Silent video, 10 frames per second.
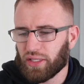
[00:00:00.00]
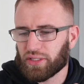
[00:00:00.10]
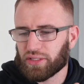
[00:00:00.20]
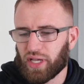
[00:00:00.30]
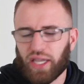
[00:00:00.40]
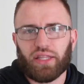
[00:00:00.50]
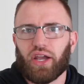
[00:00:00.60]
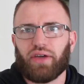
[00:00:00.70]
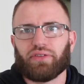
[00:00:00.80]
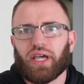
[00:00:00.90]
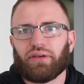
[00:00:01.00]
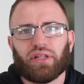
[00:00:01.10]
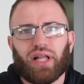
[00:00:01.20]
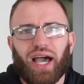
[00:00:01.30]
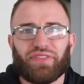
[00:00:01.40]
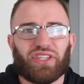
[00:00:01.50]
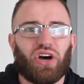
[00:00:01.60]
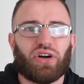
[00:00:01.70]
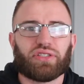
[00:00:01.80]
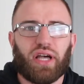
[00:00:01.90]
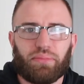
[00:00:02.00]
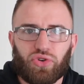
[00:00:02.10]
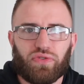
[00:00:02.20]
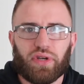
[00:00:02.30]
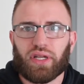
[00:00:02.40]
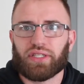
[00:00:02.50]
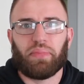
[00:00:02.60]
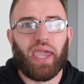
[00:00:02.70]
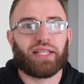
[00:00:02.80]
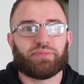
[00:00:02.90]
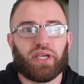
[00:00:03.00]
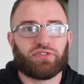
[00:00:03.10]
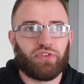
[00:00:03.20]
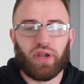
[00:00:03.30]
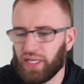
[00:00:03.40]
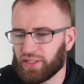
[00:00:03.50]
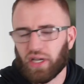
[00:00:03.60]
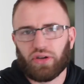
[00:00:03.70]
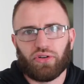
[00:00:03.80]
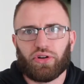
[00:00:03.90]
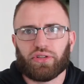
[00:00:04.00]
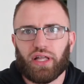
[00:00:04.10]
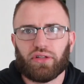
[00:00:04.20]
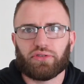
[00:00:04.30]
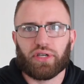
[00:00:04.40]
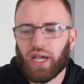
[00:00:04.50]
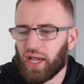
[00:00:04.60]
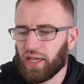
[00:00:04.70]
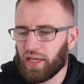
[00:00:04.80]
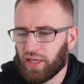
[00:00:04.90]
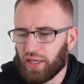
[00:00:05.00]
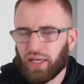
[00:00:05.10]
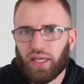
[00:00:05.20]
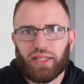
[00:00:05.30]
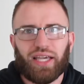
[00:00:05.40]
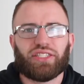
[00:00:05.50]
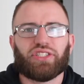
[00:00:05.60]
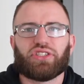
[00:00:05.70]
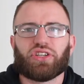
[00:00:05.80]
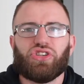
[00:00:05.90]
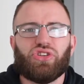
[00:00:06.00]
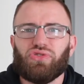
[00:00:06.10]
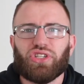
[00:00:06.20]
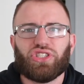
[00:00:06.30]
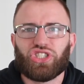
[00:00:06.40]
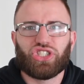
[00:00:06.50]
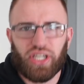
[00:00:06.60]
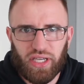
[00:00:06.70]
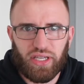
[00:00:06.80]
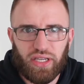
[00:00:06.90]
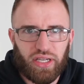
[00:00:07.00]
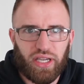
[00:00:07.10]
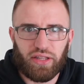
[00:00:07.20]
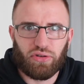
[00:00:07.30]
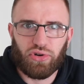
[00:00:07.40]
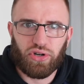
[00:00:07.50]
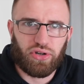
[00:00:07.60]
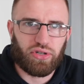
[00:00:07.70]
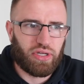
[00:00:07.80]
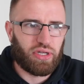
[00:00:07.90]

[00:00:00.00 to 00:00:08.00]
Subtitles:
just laying there having the time of the life. The dog's not moving because man's best friend, he's not going to hurt that little guy. That is just the cutest shit in the world.